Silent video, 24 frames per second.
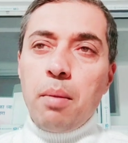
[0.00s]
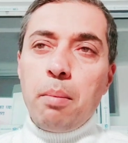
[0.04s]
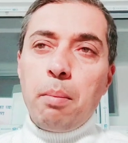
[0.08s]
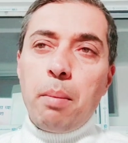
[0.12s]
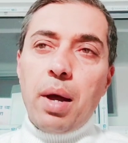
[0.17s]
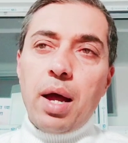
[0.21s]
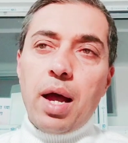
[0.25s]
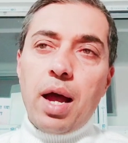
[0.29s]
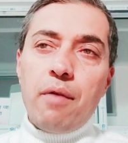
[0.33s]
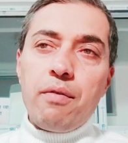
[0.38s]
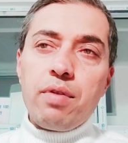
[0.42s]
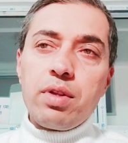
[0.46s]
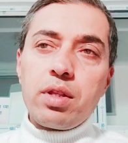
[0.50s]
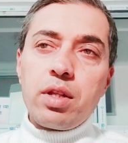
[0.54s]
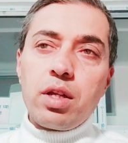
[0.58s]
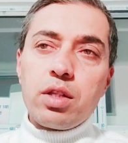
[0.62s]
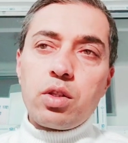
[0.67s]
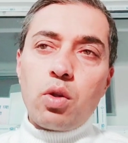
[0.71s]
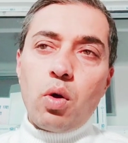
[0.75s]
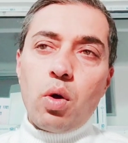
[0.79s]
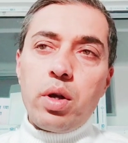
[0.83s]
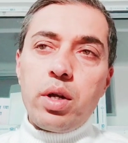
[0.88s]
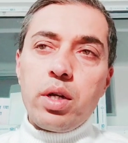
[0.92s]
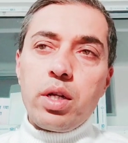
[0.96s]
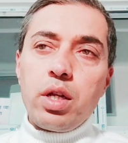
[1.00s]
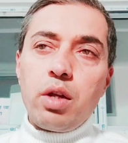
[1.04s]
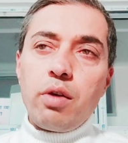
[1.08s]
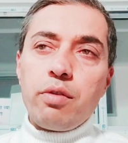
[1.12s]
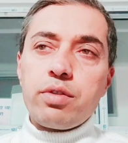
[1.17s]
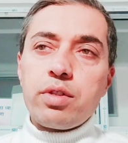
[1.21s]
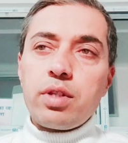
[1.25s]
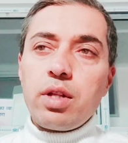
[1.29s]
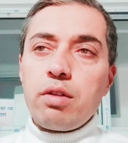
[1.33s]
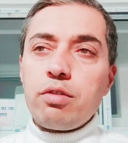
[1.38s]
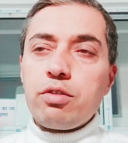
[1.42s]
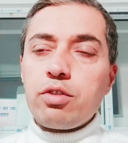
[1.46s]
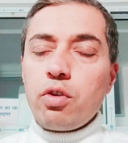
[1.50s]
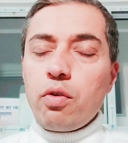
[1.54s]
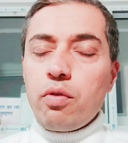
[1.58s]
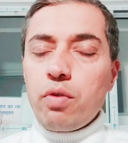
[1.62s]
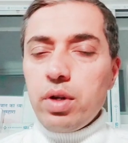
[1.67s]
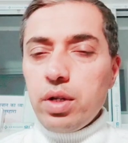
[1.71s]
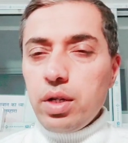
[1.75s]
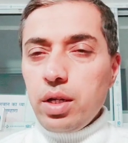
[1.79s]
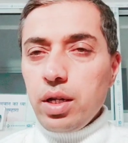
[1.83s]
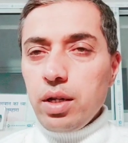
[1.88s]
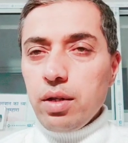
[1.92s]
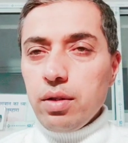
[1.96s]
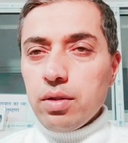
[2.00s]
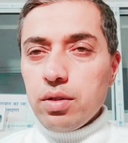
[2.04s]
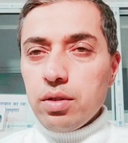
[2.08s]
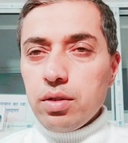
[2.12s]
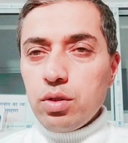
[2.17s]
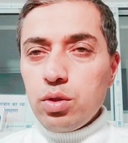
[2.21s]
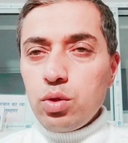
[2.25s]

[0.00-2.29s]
by having the authority of self sovereignty